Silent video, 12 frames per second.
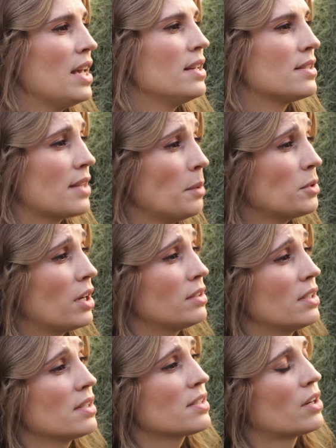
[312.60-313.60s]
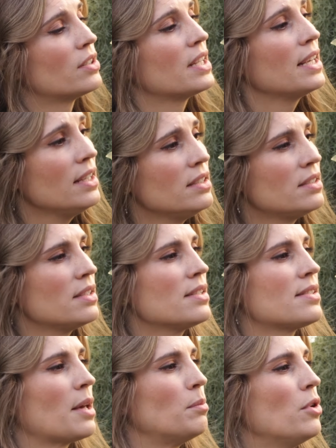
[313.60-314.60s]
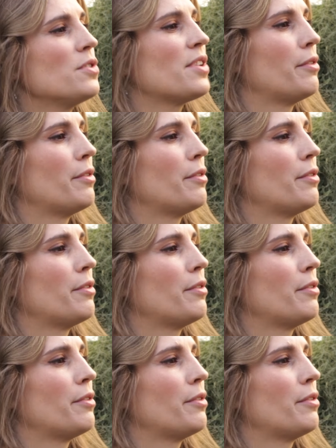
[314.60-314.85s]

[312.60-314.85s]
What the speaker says: Stem cuttings are the easiest and most